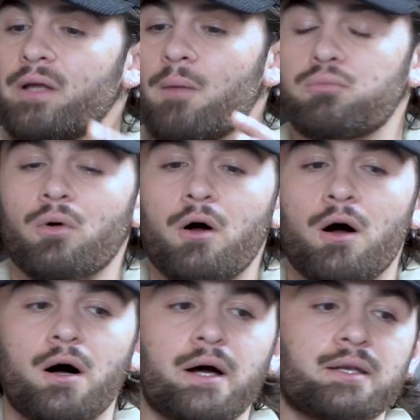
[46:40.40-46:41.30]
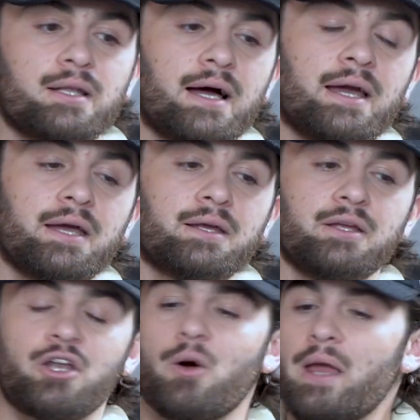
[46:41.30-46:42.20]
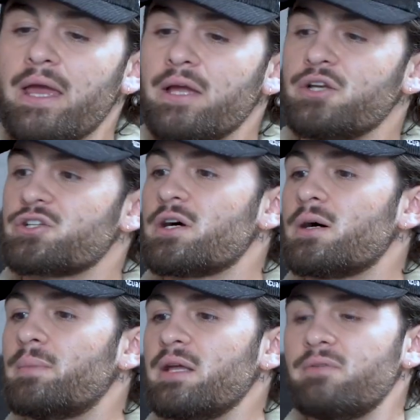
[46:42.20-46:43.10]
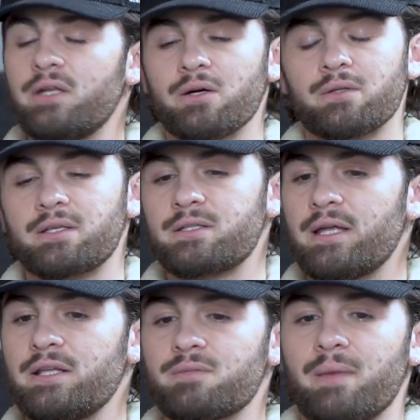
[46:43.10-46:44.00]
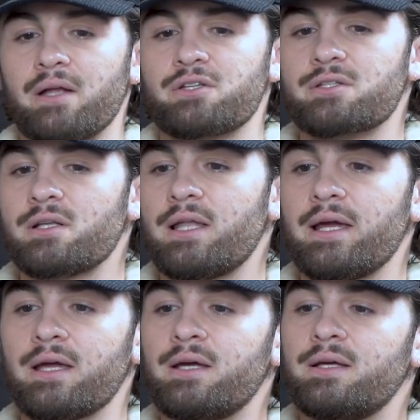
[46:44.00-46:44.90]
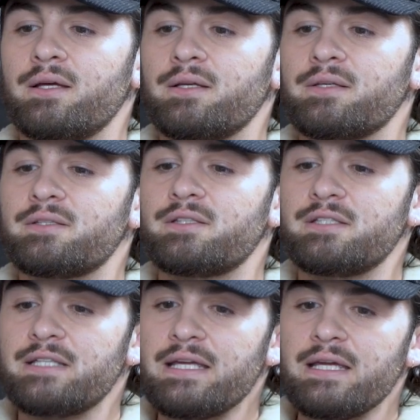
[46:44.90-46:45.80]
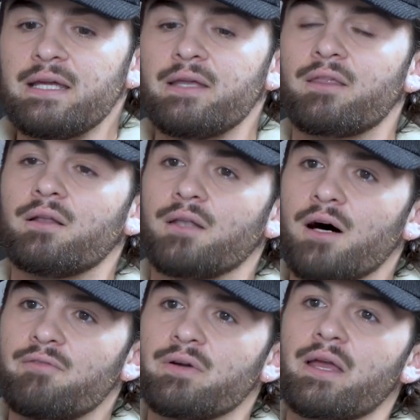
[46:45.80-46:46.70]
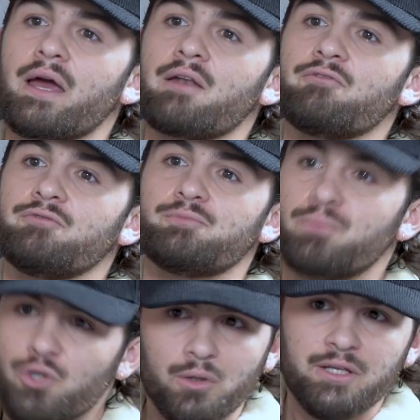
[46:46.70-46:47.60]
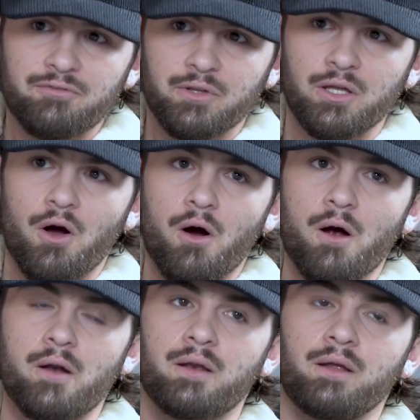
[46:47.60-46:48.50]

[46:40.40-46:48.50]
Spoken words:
abroad, like, Asia, but even here in the States, man, just to like see the love again, purely for the art,